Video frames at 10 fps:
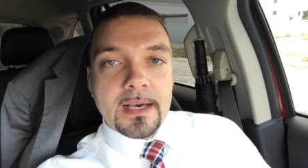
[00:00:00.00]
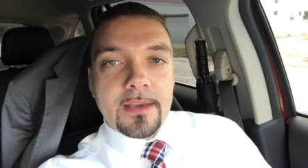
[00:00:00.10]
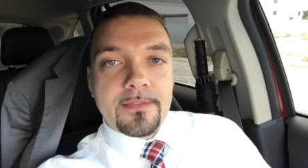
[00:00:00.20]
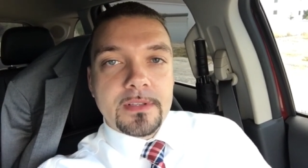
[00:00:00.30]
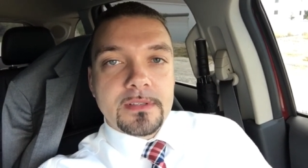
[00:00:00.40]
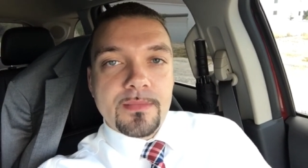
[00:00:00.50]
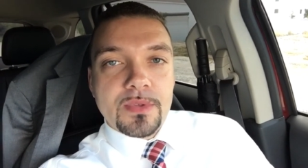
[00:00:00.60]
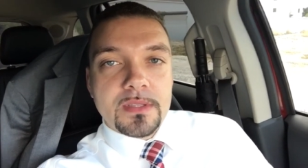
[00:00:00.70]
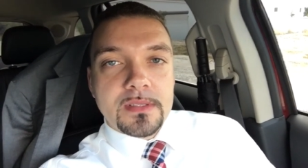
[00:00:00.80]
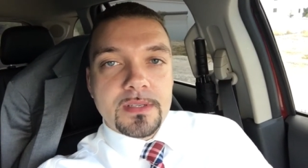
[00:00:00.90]
life and some
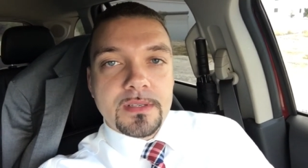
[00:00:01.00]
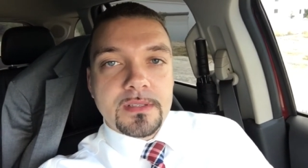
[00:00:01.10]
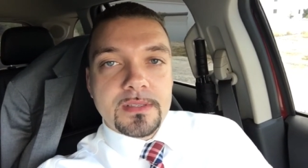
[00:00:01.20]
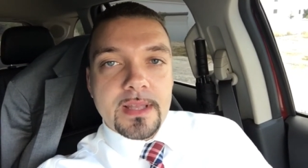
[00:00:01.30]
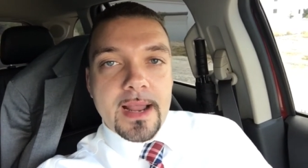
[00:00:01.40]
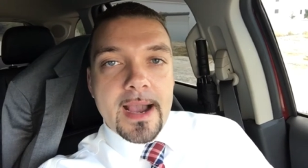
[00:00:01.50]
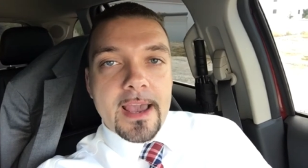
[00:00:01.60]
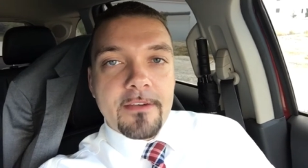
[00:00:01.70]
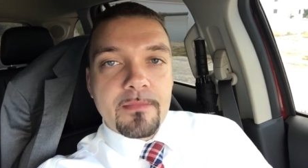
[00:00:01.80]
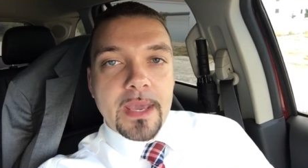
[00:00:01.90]
of the decisions that I
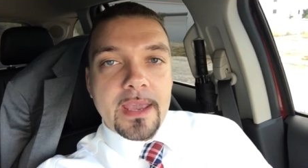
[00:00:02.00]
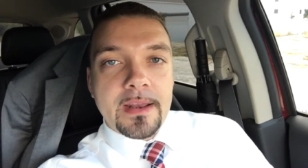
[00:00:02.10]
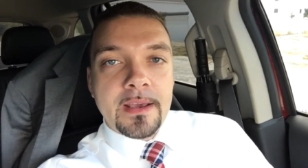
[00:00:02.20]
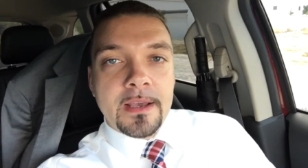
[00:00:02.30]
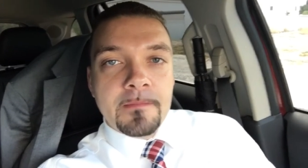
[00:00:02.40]
have made,